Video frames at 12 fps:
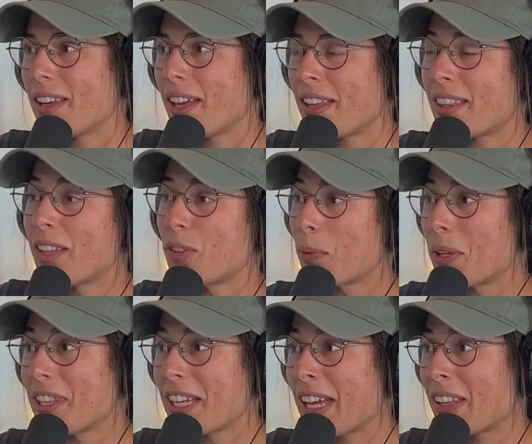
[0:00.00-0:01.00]
And that's
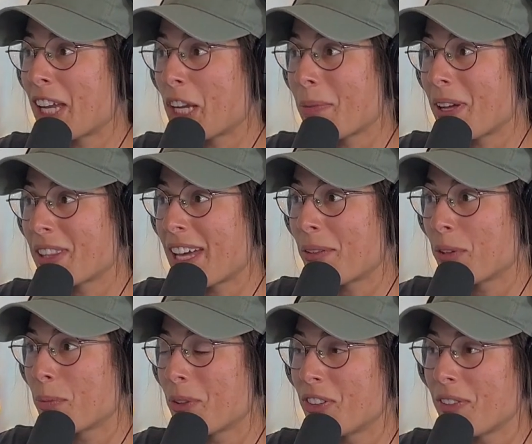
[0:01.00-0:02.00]
one thing I like about that
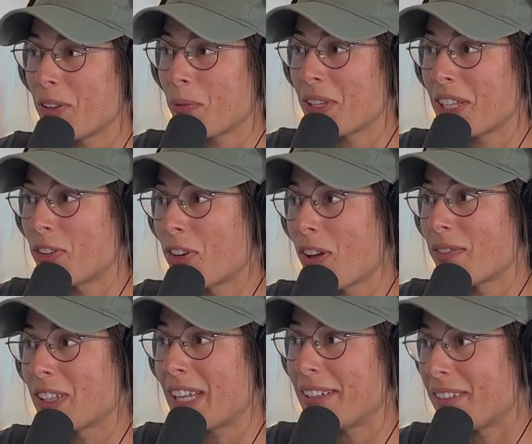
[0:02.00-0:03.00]
room is even when they turn off
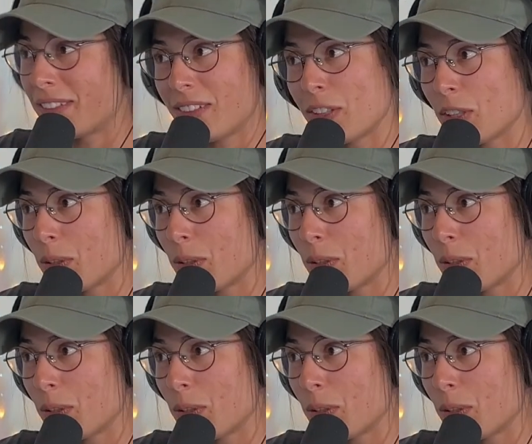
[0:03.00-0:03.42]
the lights, it's still